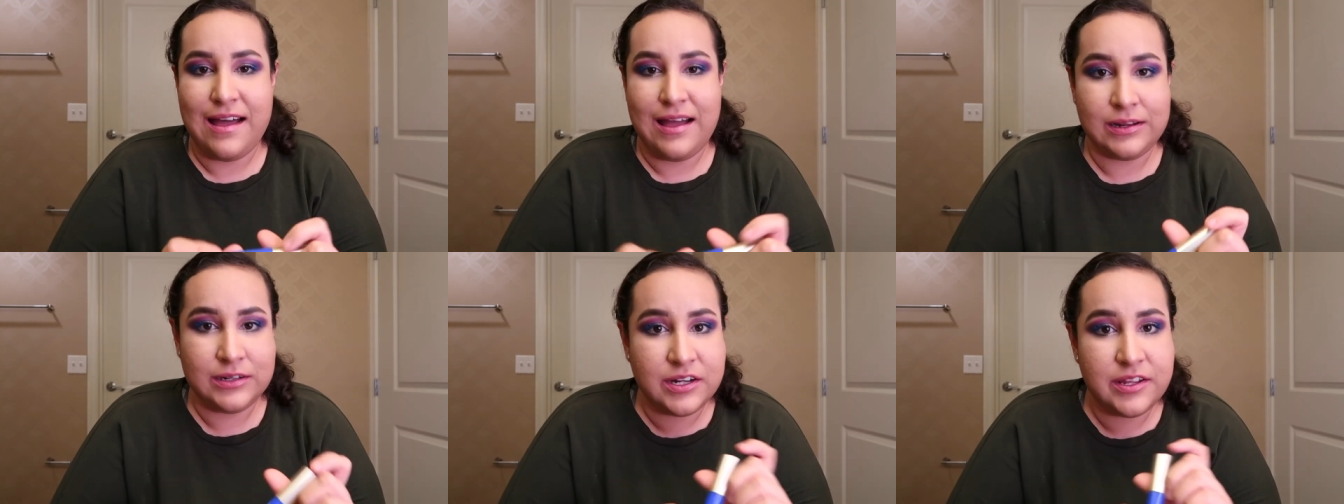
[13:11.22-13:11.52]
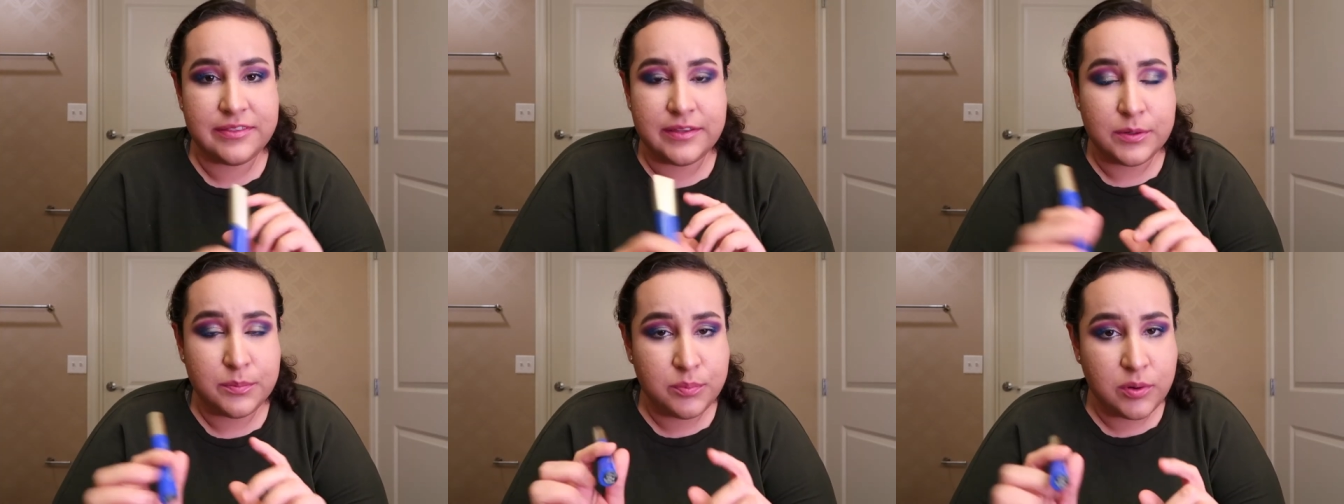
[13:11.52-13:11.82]

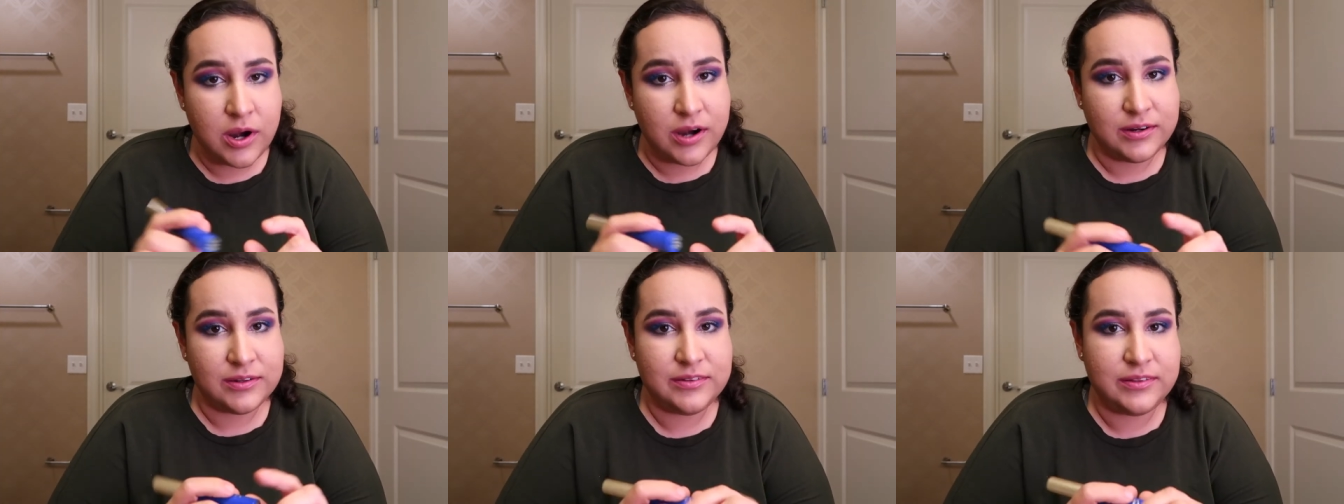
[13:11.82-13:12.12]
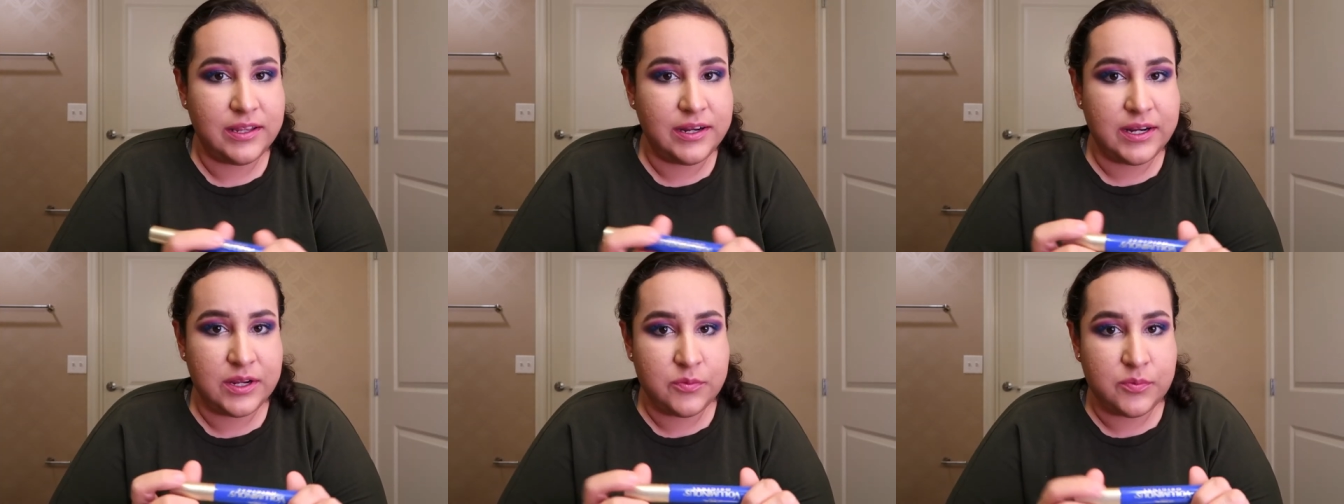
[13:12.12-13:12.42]
Another
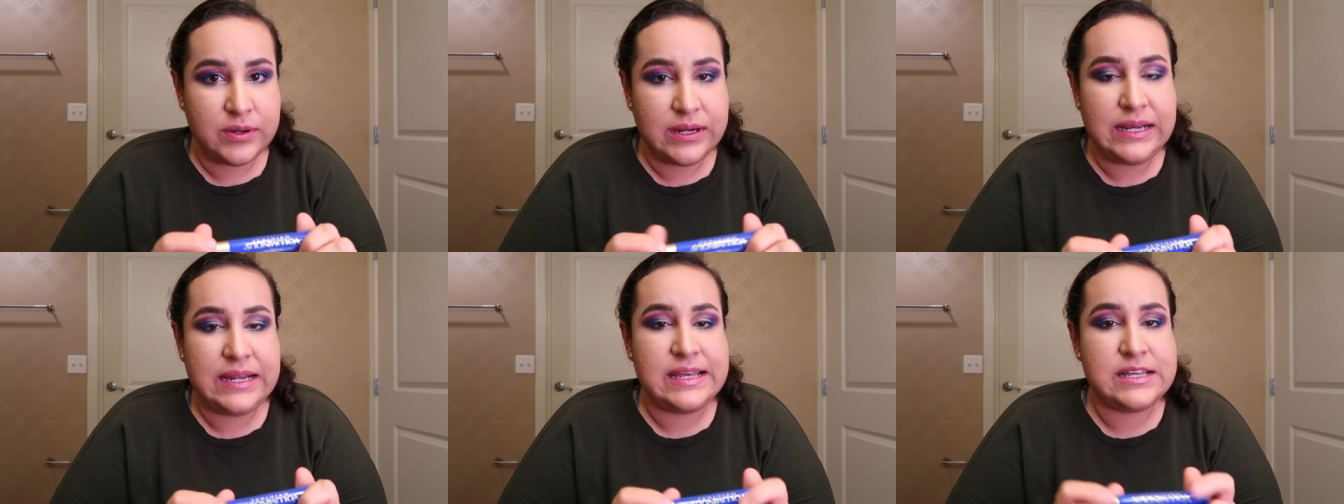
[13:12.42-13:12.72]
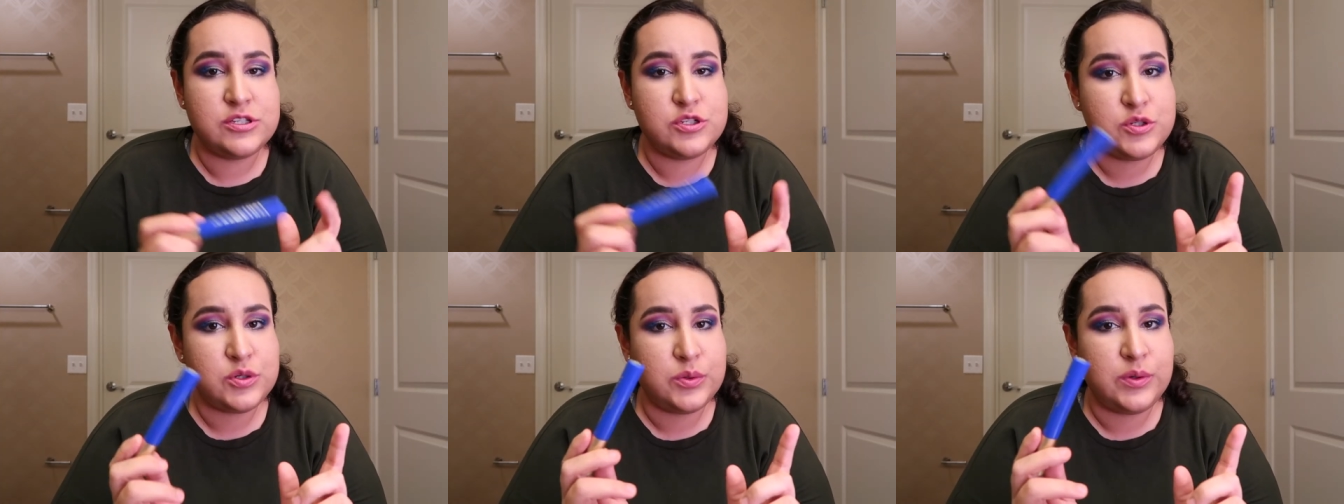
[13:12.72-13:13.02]
product that I really
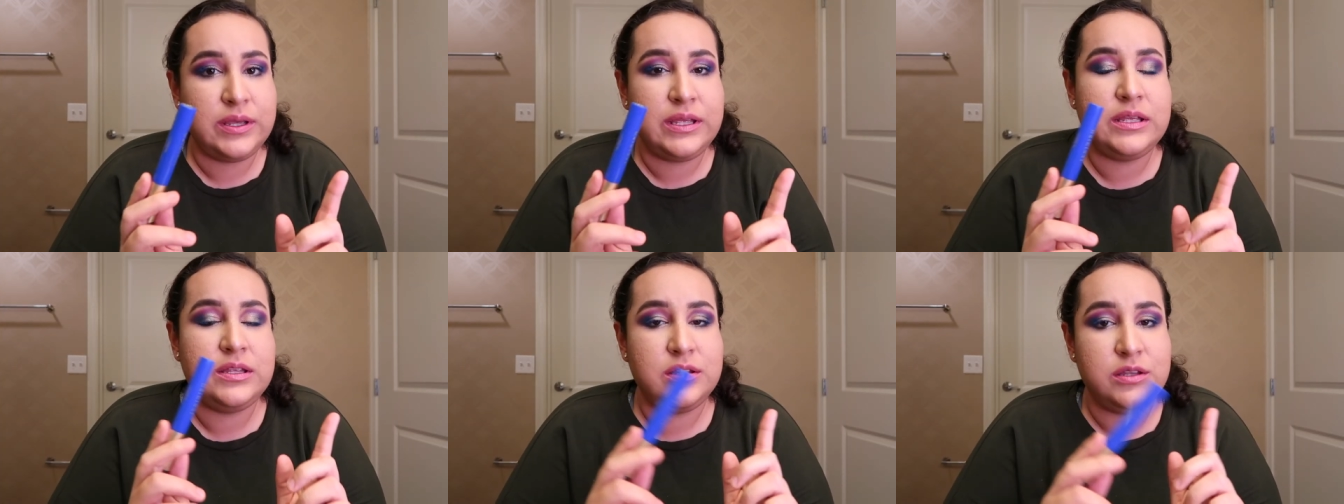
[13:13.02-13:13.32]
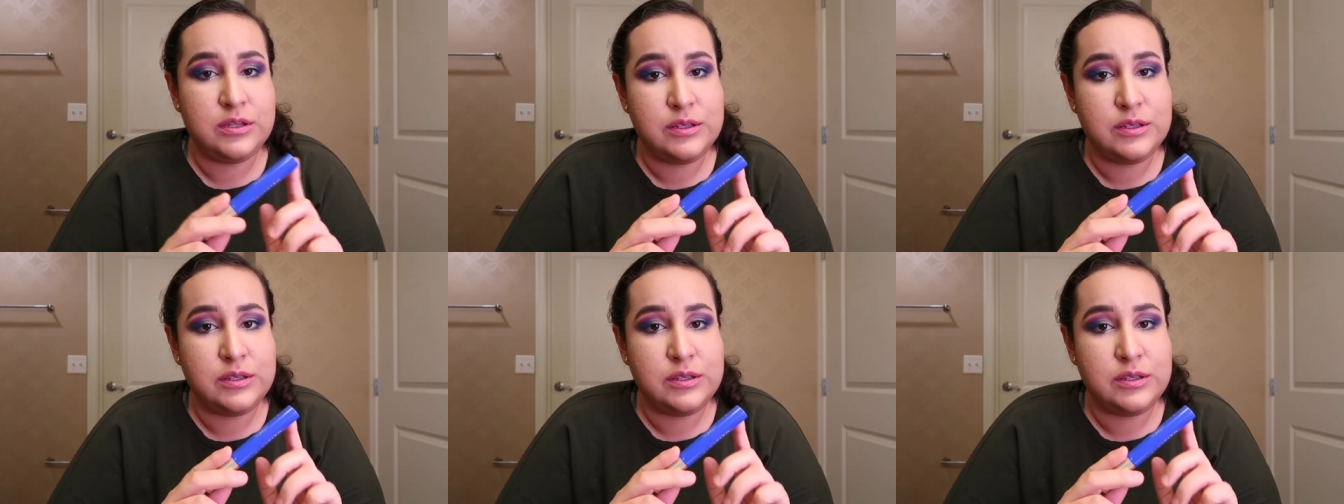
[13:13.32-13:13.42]
enjoy